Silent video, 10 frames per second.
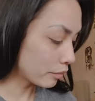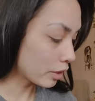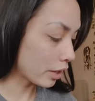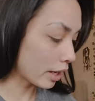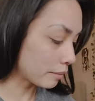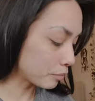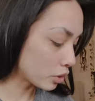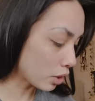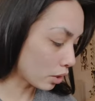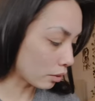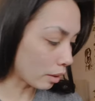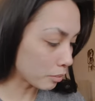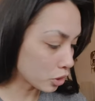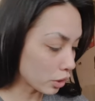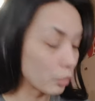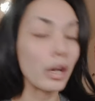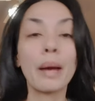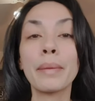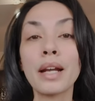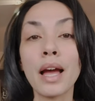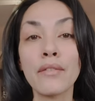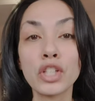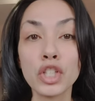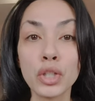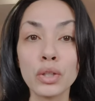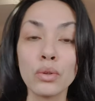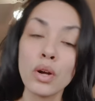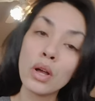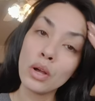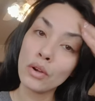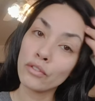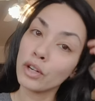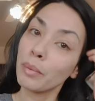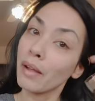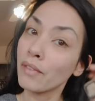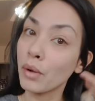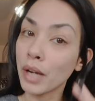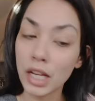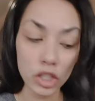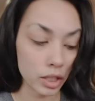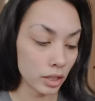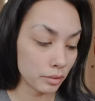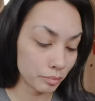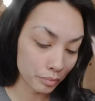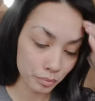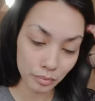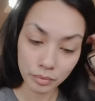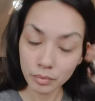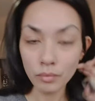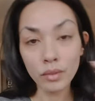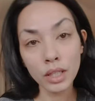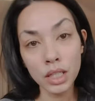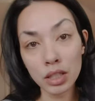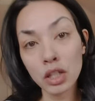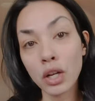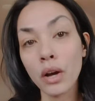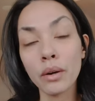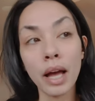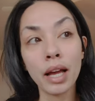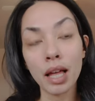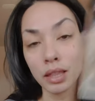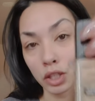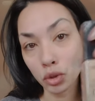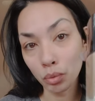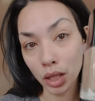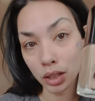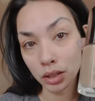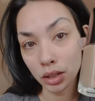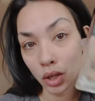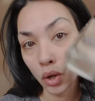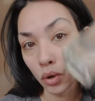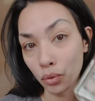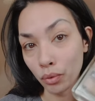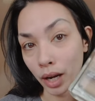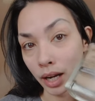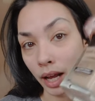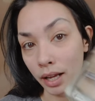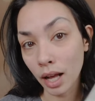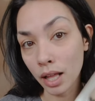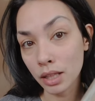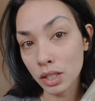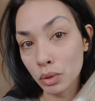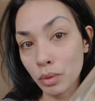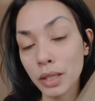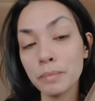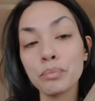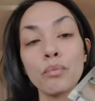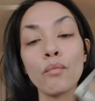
Alright, so I'm gonna show you what I've been having to do for my foundation. Cause you know, I got this one, right? I gotten this one.